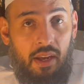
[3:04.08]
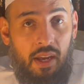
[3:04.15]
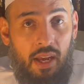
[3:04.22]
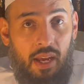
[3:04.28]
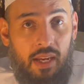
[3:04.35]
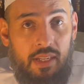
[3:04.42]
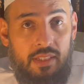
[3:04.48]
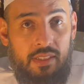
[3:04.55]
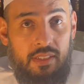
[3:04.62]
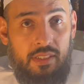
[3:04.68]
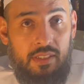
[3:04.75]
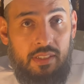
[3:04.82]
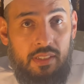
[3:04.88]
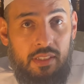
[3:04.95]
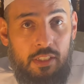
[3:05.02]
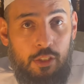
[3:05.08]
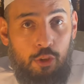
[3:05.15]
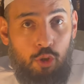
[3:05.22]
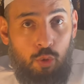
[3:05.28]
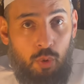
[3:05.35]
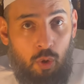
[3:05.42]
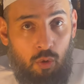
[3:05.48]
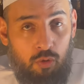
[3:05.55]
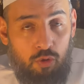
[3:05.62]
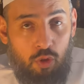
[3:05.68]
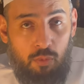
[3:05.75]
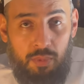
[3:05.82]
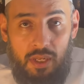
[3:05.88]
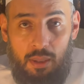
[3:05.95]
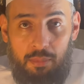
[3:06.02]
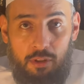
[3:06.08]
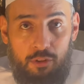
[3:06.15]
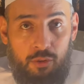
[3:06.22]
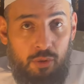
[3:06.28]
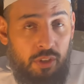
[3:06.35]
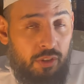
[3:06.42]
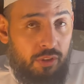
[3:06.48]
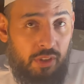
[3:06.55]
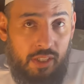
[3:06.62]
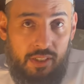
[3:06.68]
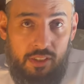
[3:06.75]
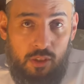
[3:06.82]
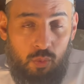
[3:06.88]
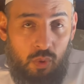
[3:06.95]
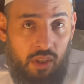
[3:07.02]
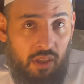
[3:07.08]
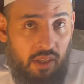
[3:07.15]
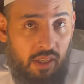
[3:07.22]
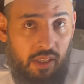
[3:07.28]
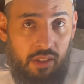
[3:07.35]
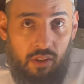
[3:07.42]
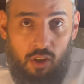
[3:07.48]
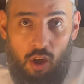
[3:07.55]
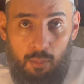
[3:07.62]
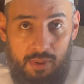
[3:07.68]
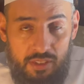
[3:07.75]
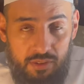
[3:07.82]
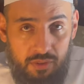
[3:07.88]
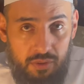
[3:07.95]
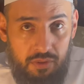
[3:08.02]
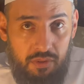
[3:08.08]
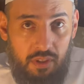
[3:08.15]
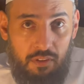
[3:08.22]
and you will also be able to interact as well in the comments.